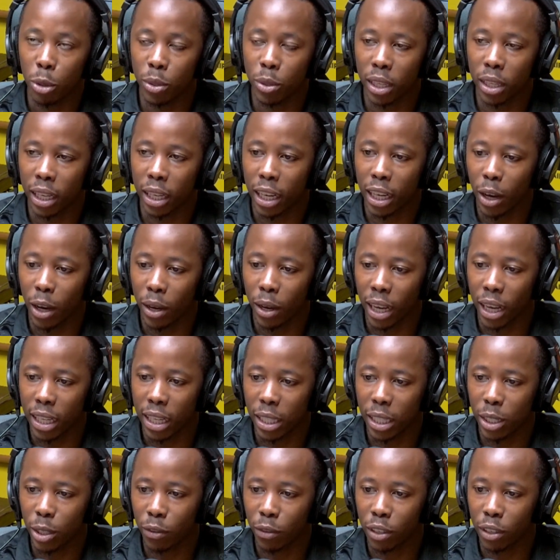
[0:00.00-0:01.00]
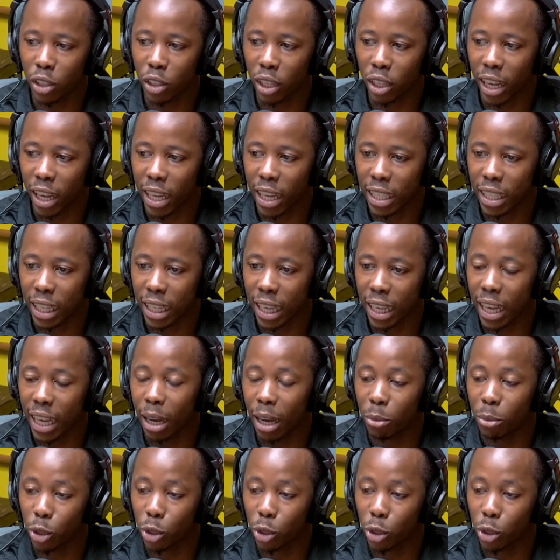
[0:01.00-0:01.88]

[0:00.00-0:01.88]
music now, courtesy of DJ Gaza King.